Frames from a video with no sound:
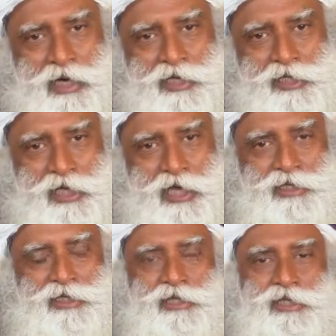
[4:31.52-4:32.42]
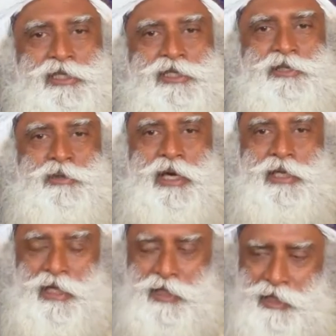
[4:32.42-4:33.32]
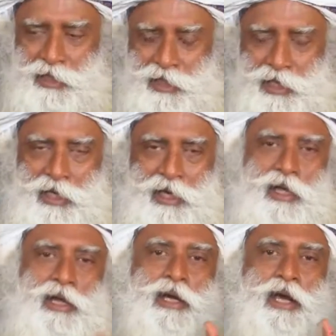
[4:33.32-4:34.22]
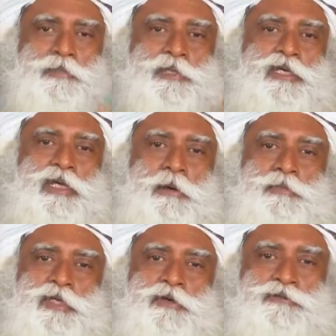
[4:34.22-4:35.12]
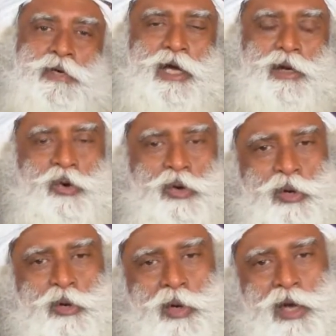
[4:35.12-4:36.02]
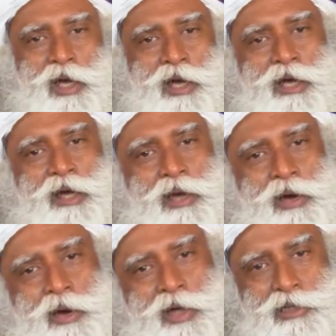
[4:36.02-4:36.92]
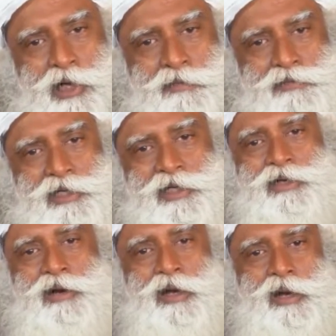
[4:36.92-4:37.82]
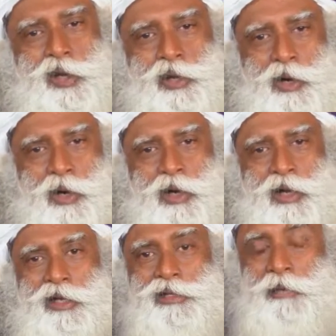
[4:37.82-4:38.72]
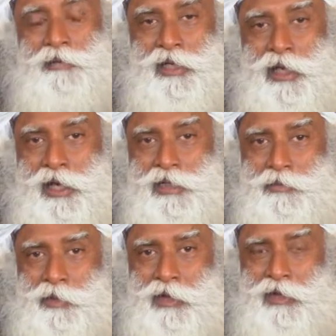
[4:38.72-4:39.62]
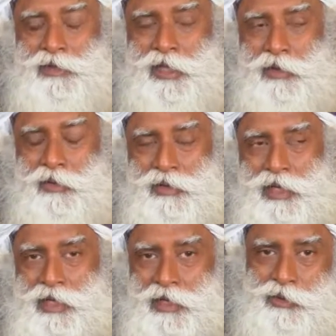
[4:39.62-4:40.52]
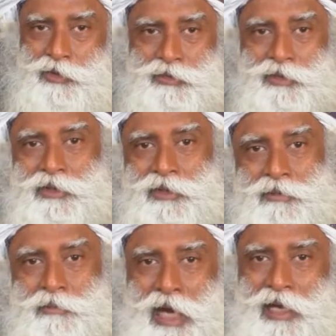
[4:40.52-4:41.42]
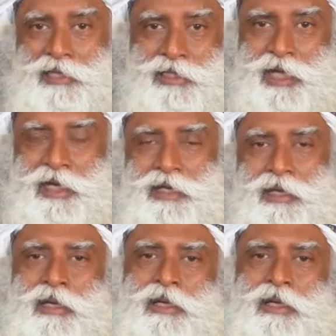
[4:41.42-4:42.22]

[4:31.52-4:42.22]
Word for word: understands this, this is why they are drinking cups and cups of uh, Coca-Cola or coffee or alcohol or something else because they know they need to balance that.